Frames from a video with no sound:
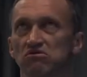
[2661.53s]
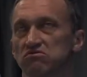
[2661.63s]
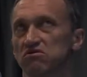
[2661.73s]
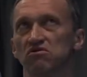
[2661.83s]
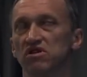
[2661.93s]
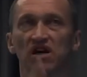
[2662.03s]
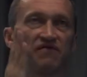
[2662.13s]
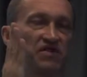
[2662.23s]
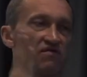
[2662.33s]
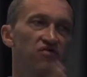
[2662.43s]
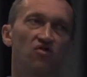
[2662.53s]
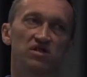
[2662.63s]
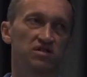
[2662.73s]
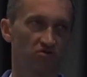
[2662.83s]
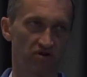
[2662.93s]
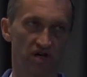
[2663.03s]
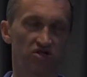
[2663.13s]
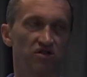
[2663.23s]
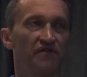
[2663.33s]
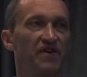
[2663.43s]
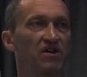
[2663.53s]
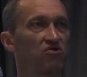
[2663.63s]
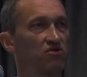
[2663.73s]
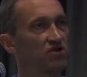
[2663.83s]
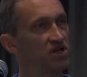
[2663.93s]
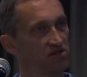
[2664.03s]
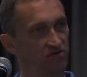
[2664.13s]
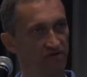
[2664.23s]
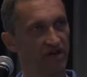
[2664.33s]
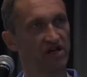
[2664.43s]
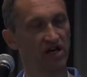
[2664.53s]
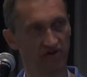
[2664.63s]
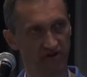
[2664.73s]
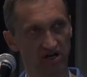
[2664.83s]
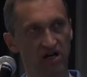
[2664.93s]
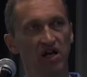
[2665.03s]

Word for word: only after four dislocation they continue their career,